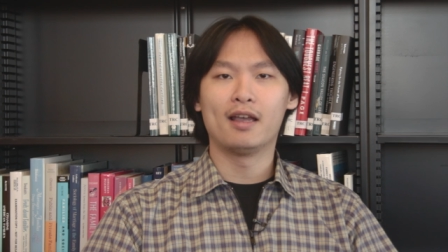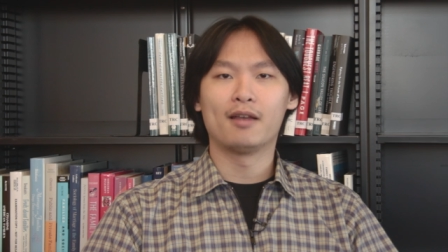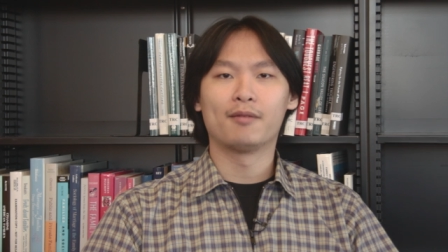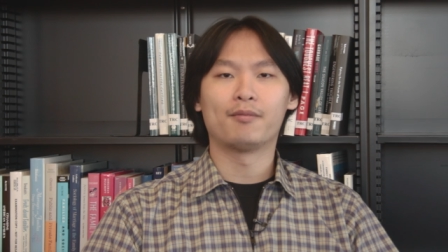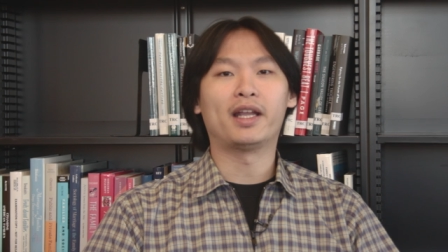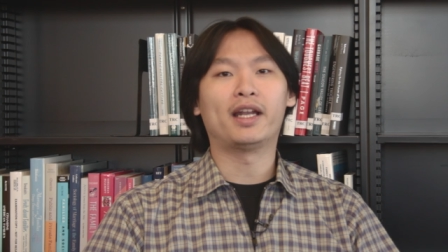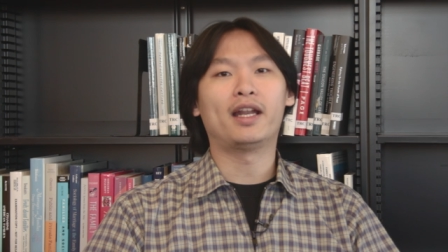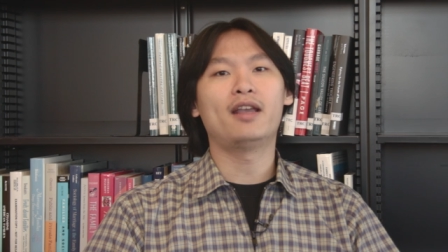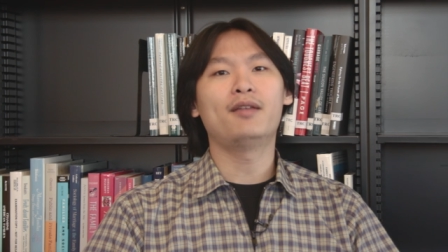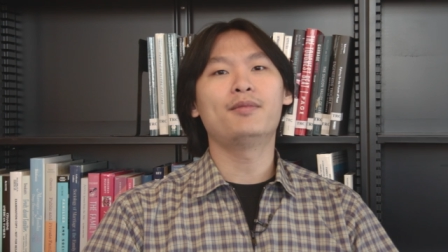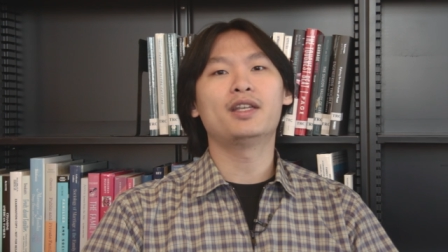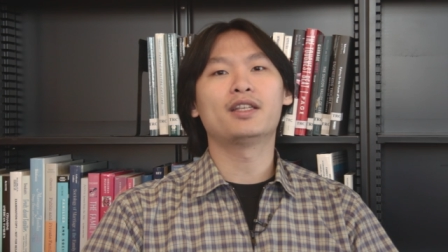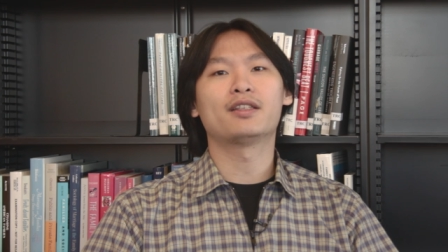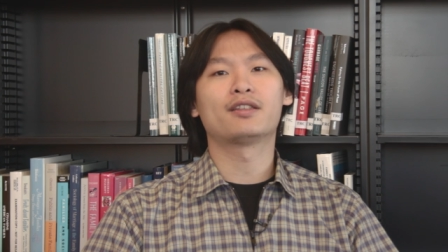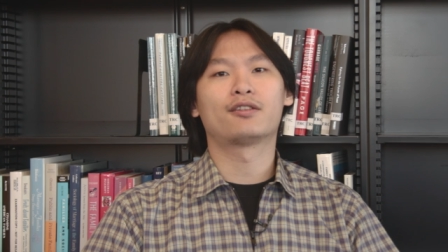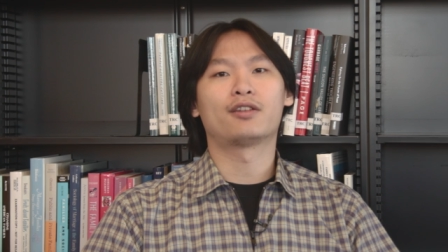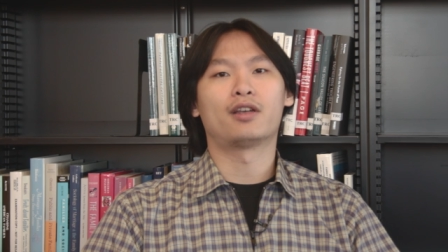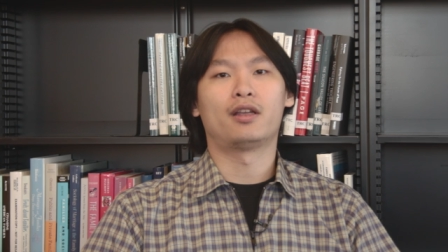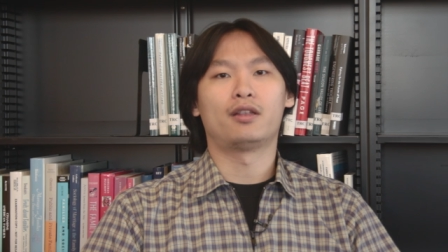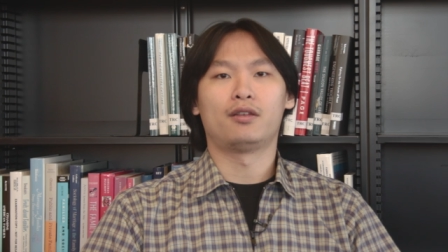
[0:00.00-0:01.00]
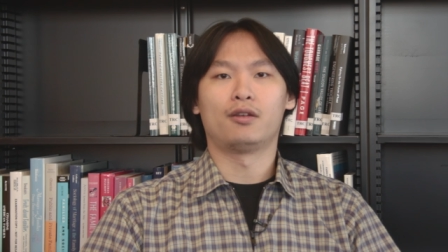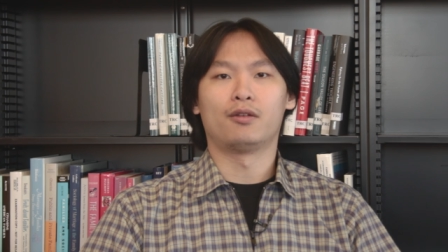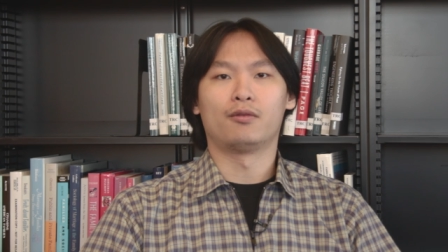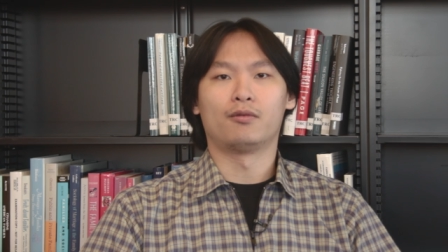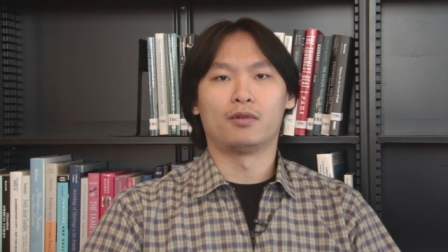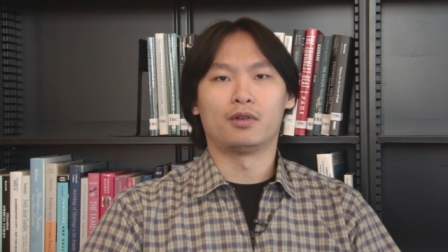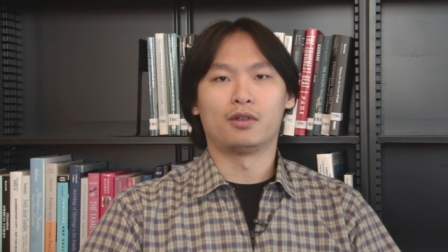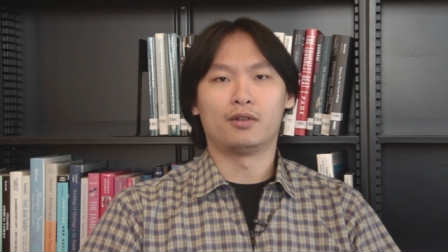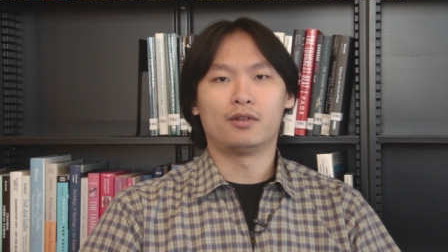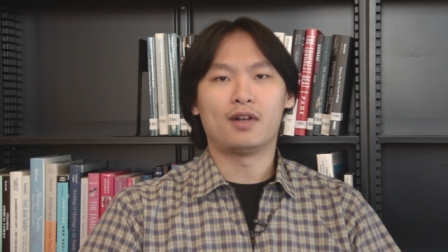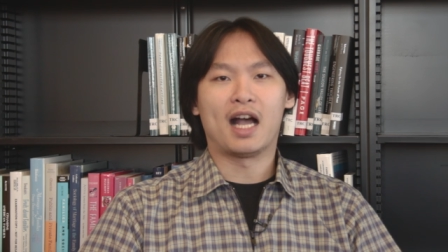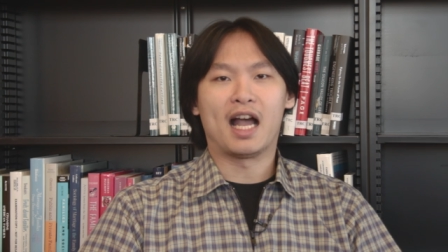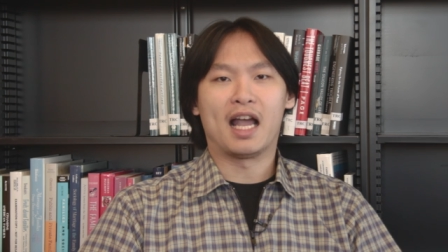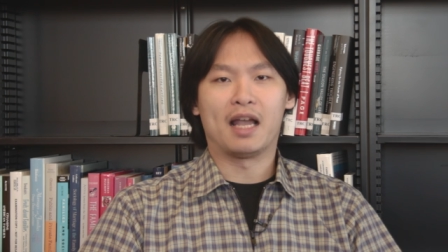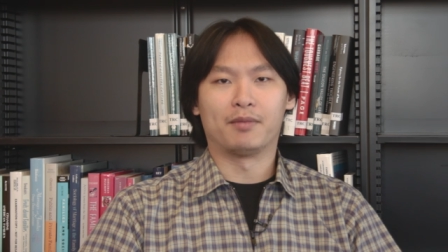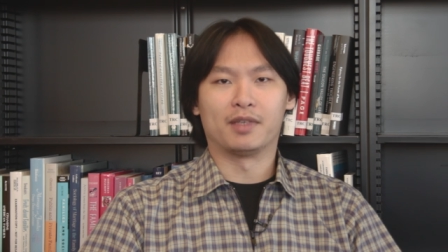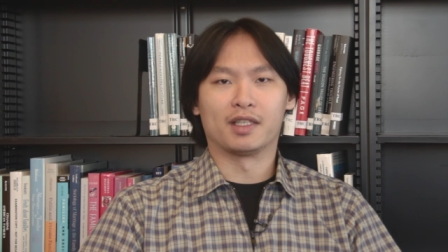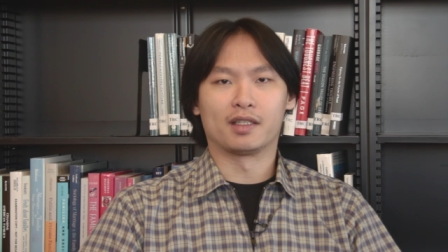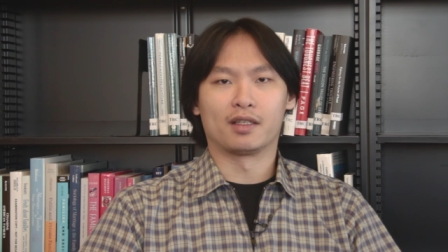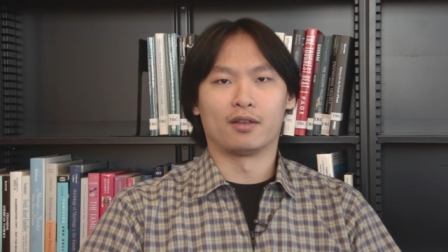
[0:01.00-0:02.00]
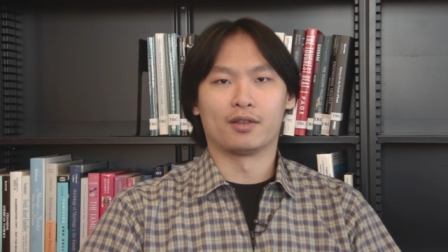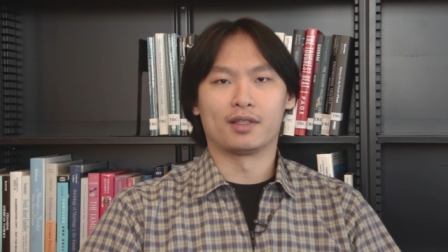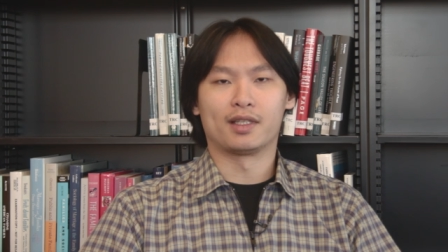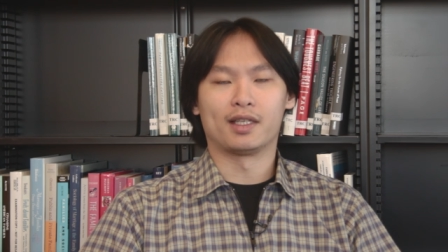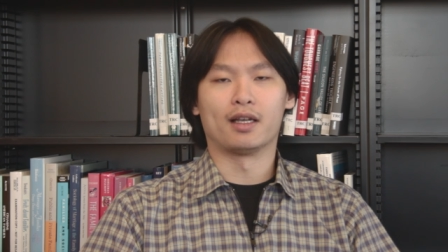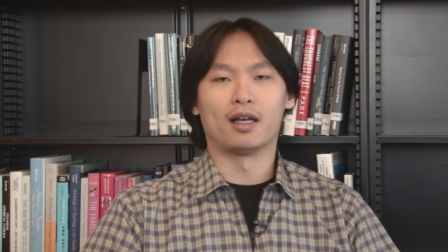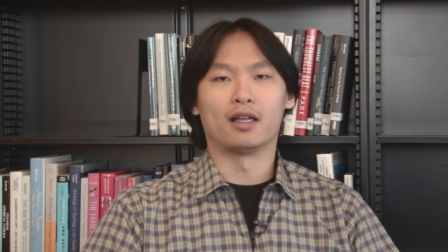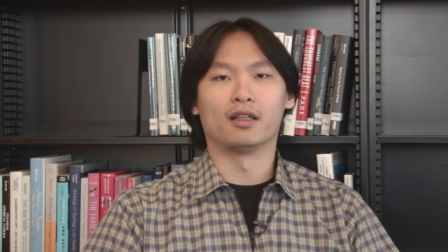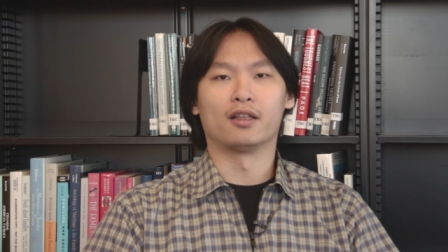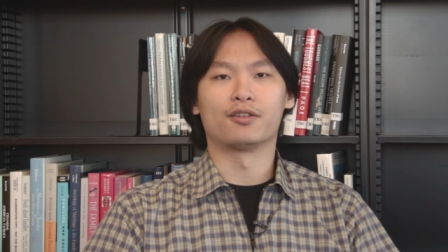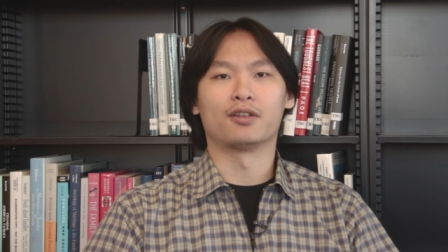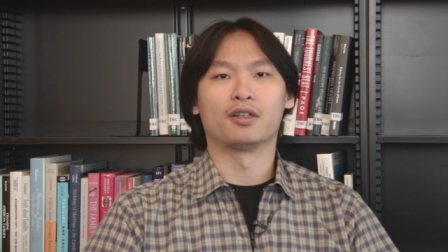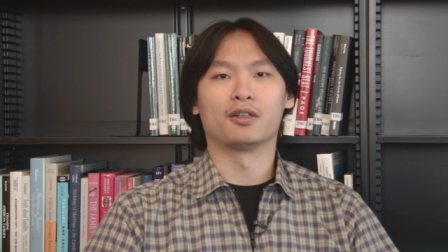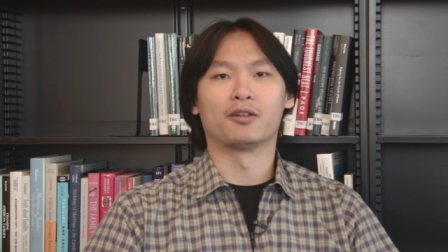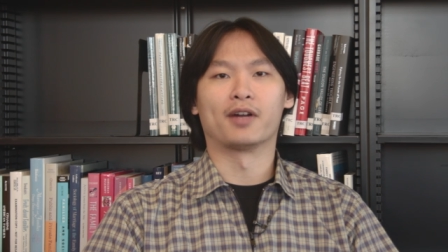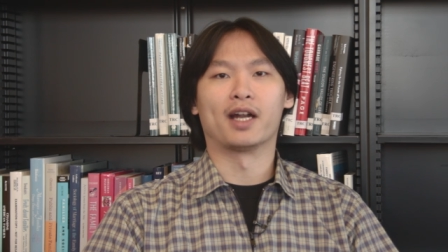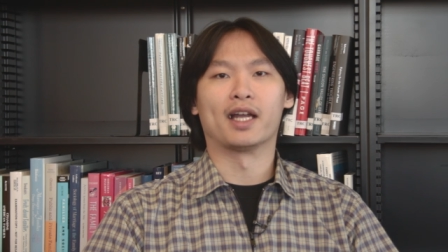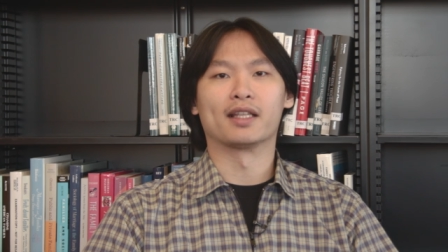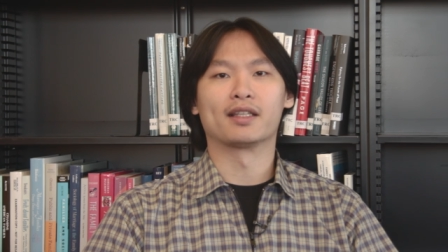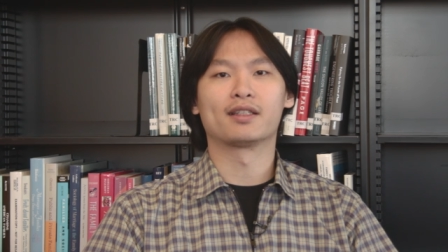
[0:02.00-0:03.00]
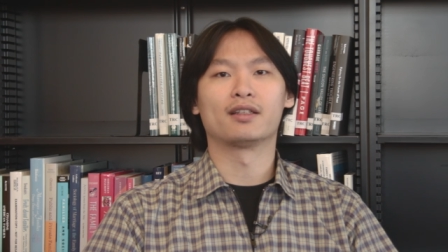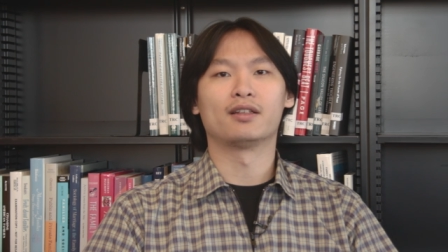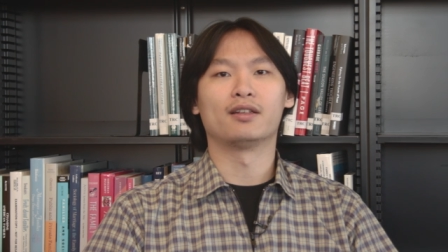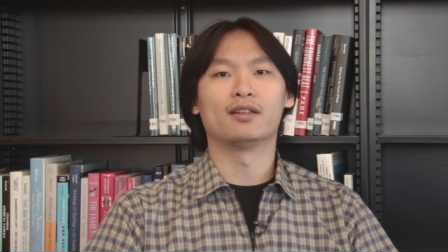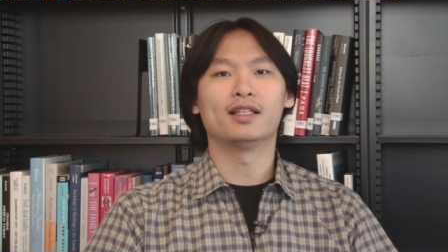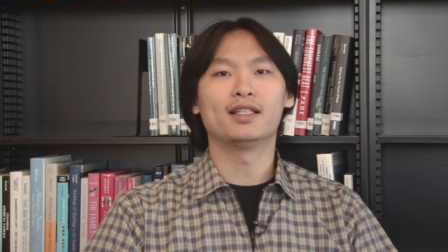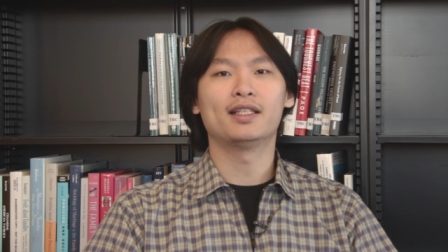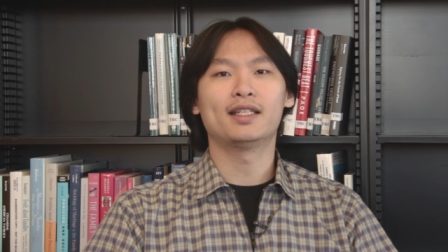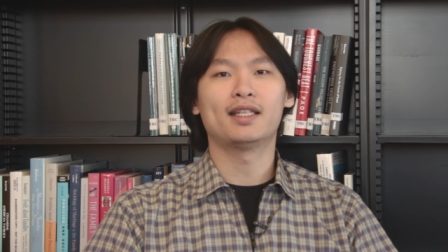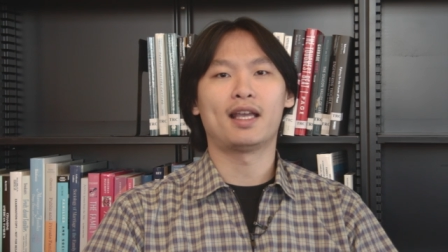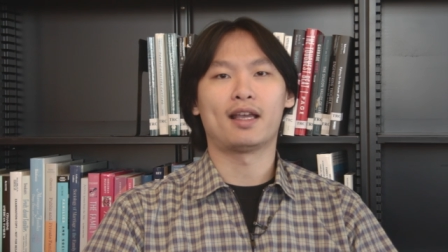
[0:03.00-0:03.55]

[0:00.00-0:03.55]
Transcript: My name is Chen Yu Wu. I am a sociology grad student